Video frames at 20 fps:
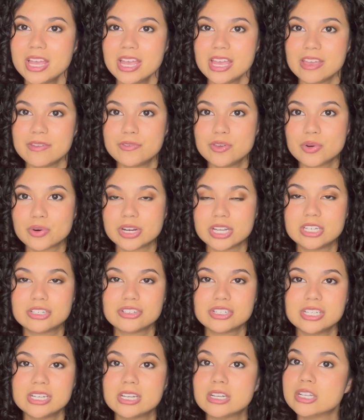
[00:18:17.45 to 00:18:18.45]
If you are
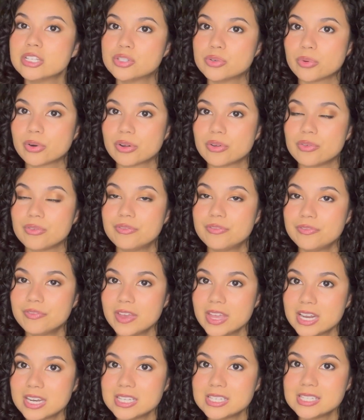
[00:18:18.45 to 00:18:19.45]
interested in historical
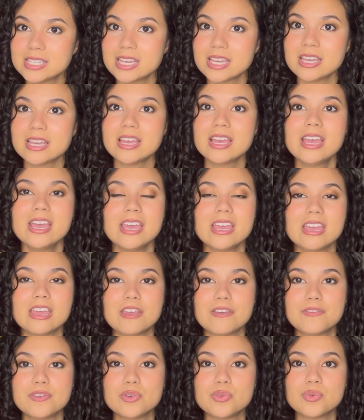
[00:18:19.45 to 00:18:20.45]
fantasy,
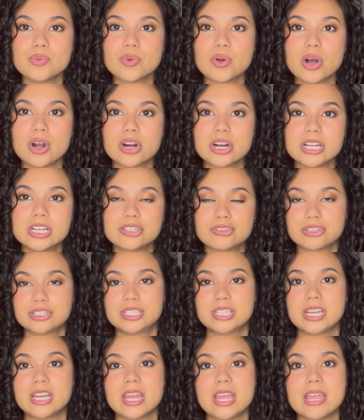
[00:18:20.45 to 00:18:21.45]
if you are
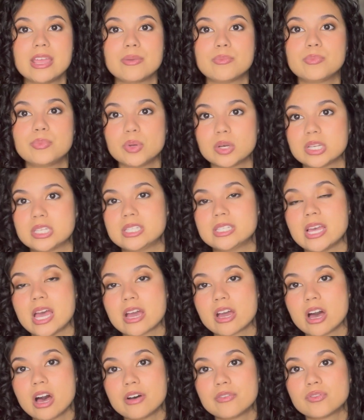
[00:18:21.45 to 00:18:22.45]
interested in books
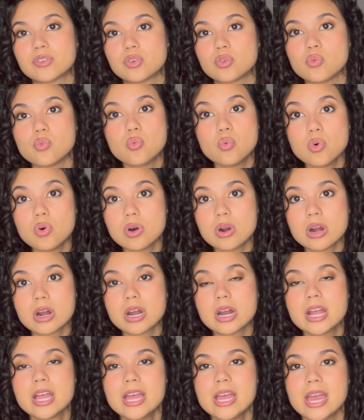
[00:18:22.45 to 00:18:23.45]
that cover war,